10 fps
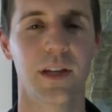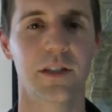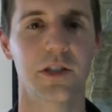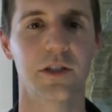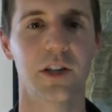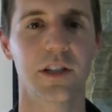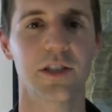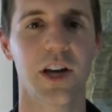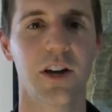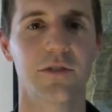And good luck
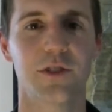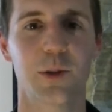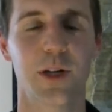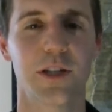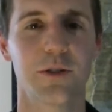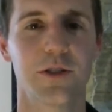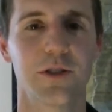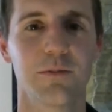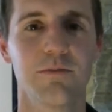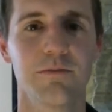to all of you on YouTube.